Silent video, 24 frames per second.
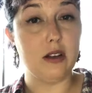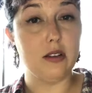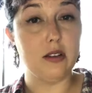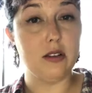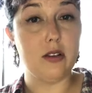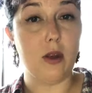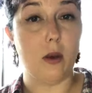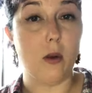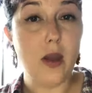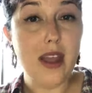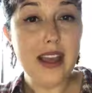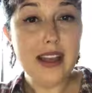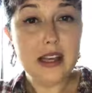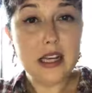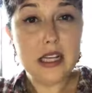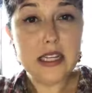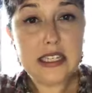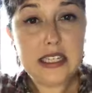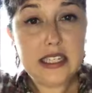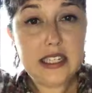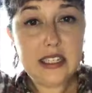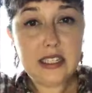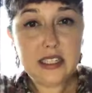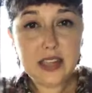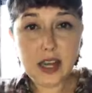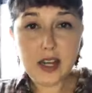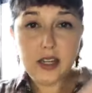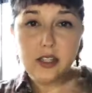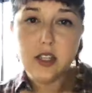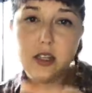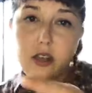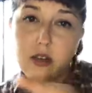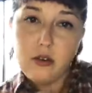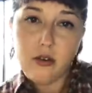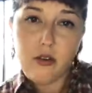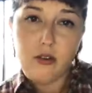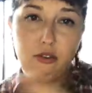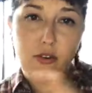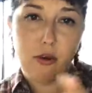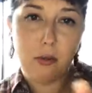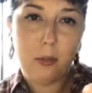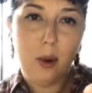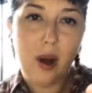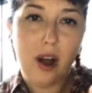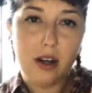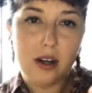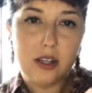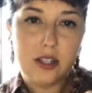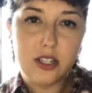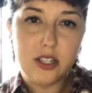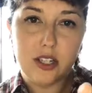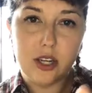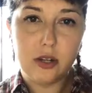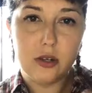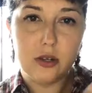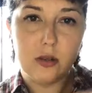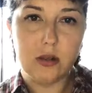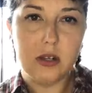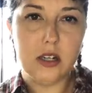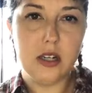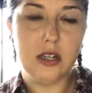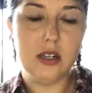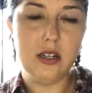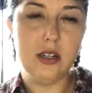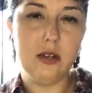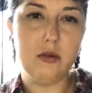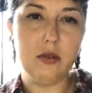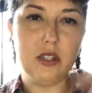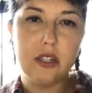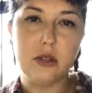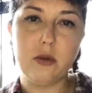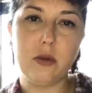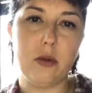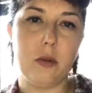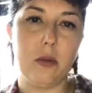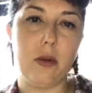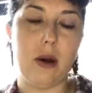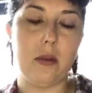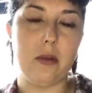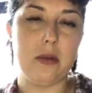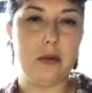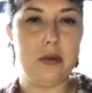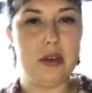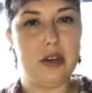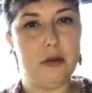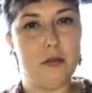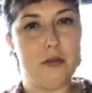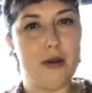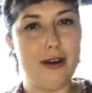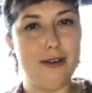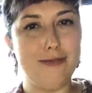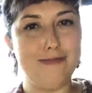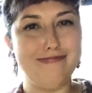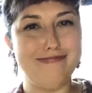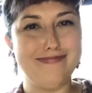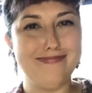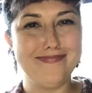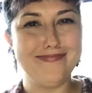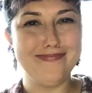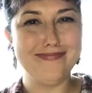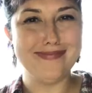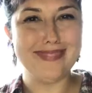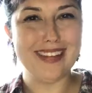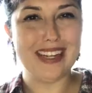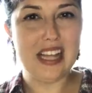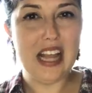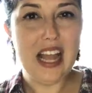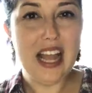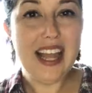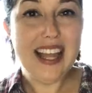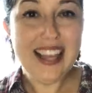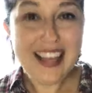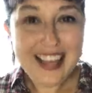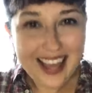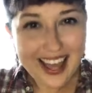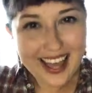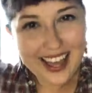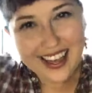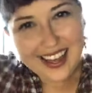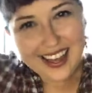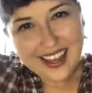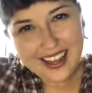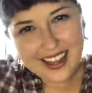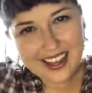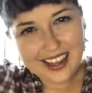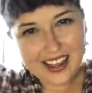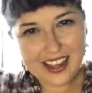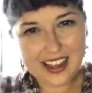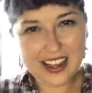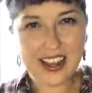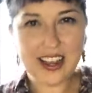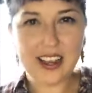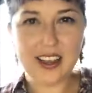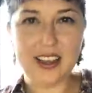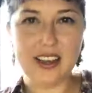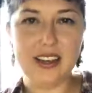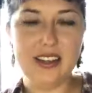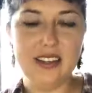So stay tuned for part 2, which will probably be tomorrow. Yay!